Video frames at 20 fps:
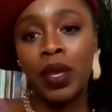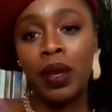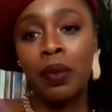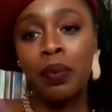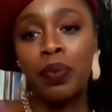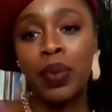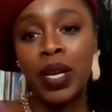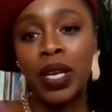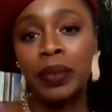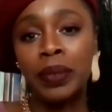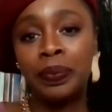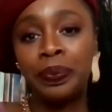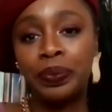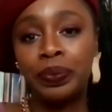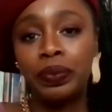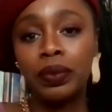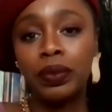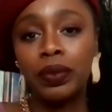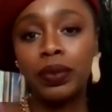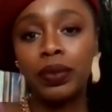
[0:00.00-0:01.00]
But
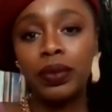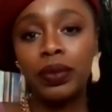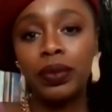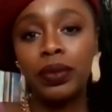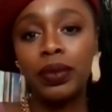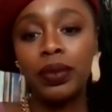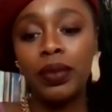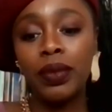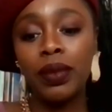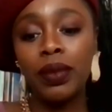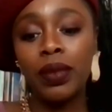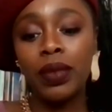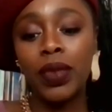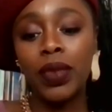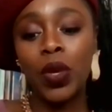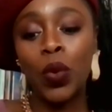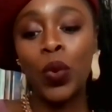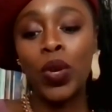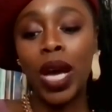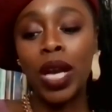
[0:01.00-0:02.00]

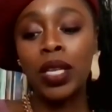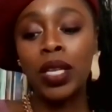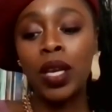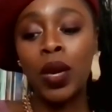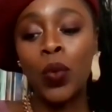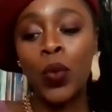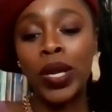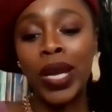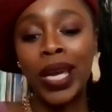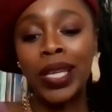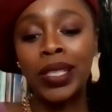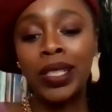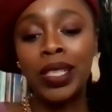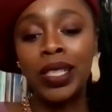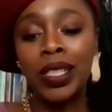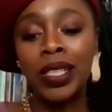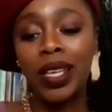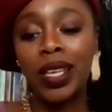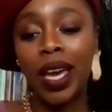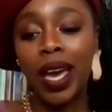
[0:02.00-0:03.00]
when I
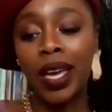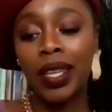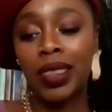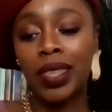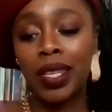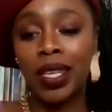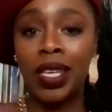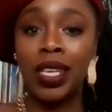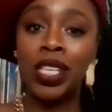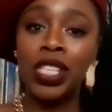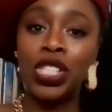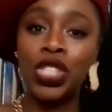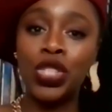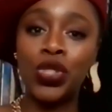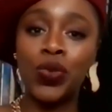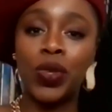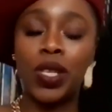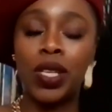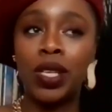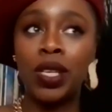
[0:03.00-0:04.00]
look at the
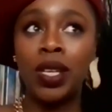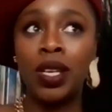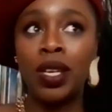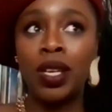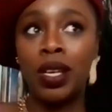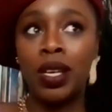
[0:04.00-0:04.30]
history